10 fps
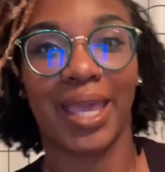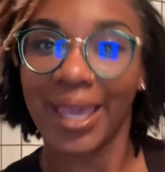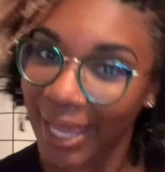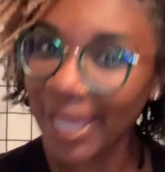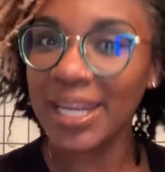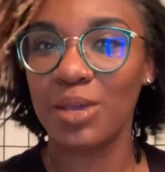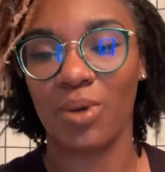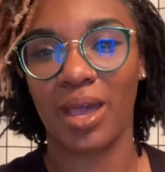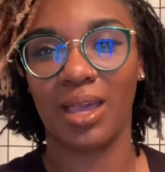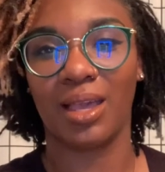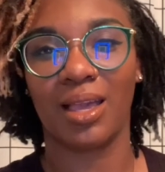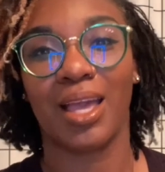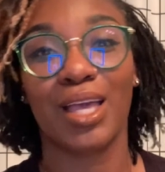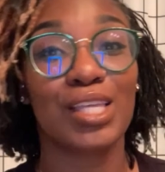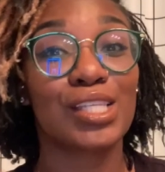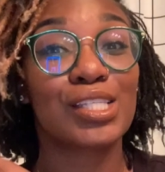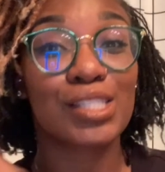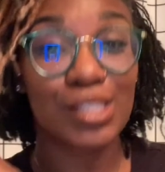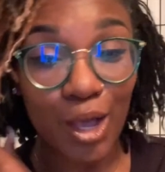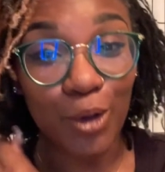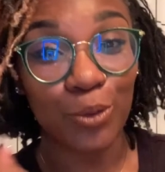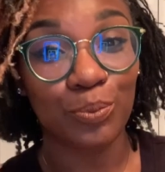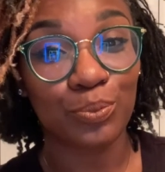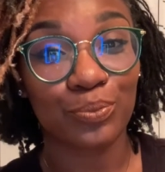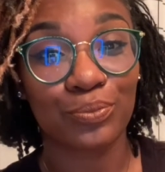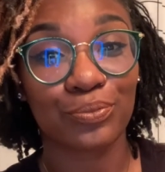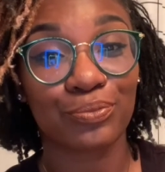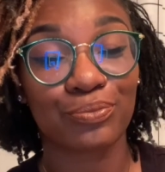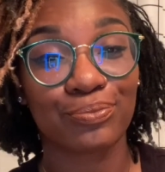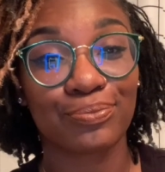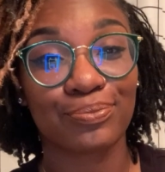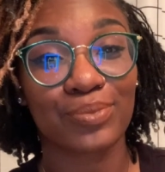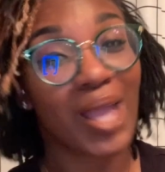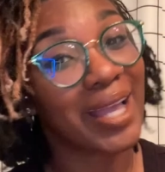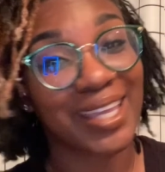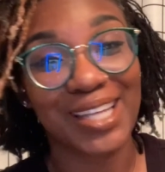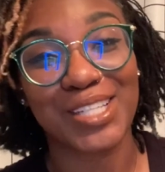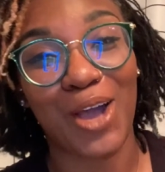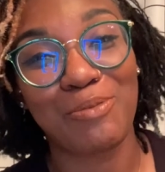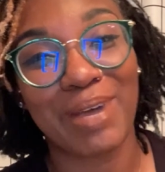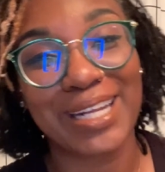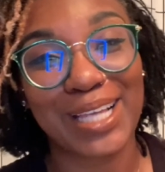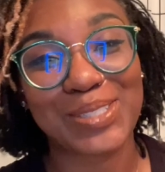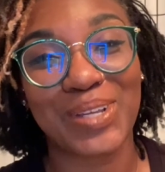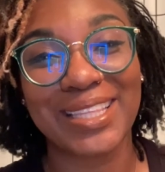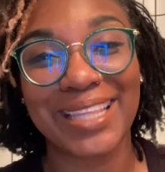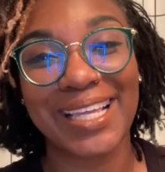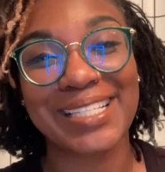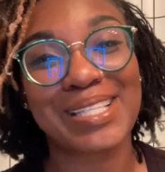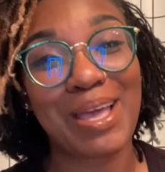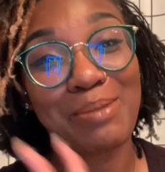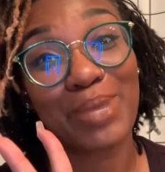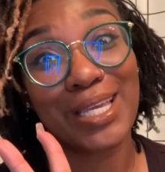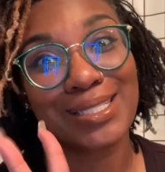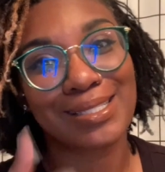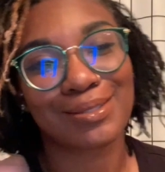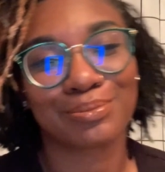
Anyway, so I'll catch y'all on my next one. Thanks. Peace.